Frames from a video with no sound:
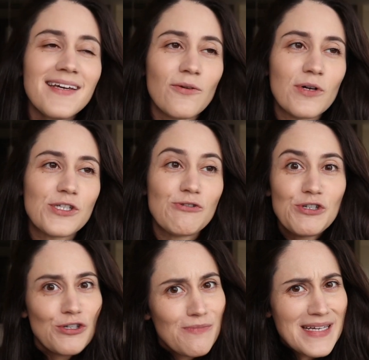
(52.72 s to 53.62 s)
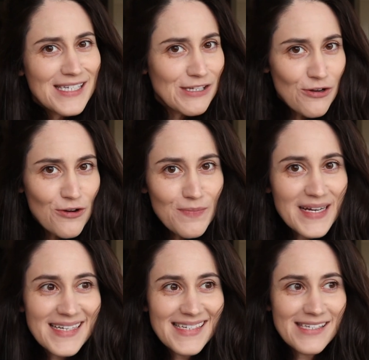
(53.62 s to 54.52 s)
which you should be soon
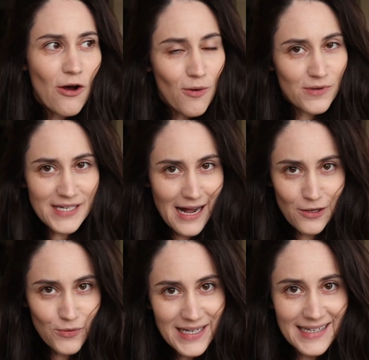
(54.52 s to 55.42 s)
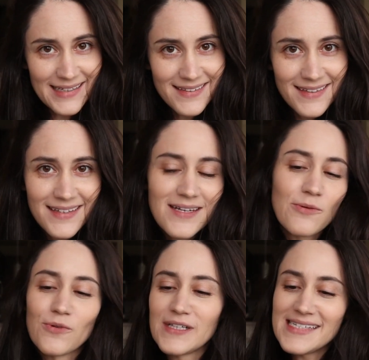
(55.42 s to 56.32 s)
because it's almost Halloween.
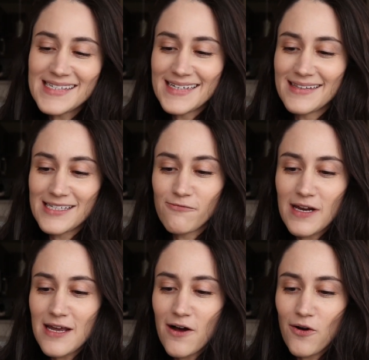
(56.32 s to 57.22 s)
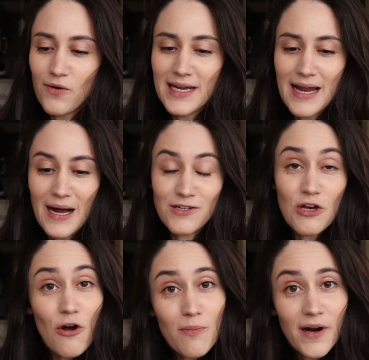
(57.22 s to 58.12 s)
Releasing this video in
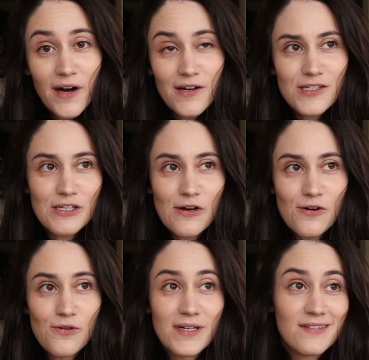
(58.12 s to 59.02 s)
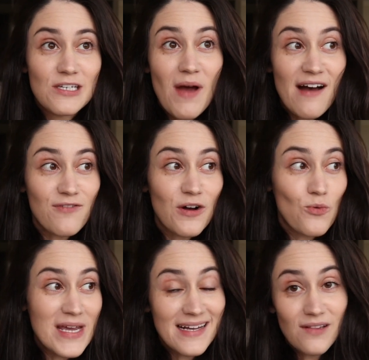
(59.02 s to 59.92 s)
October, so you have a
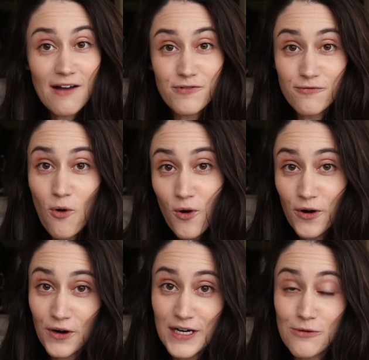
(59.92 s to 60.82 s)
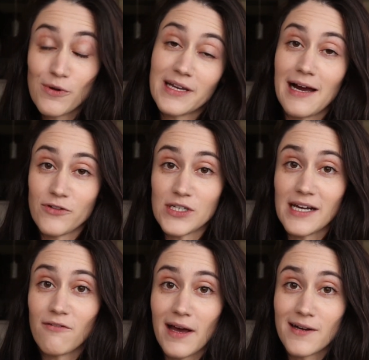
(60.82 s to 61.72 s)
week left of horror and you really have to
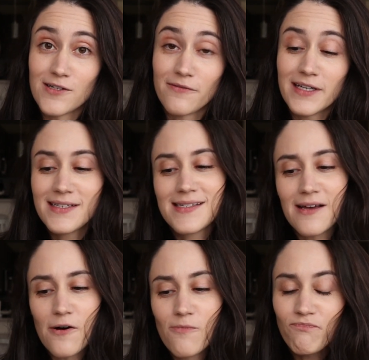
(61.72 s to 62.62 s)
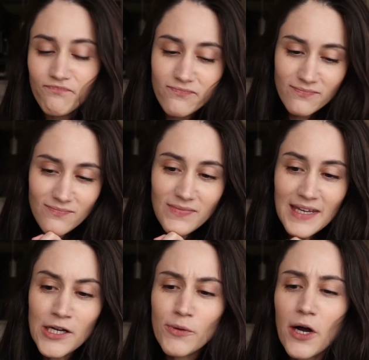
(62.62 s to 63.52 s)
take advantage of it. So
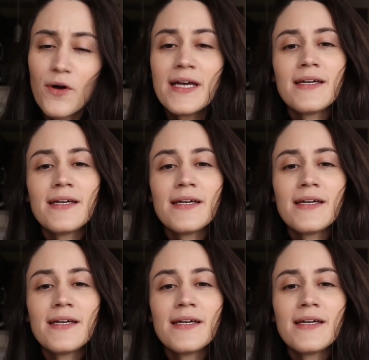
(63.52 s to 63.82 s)
here we go.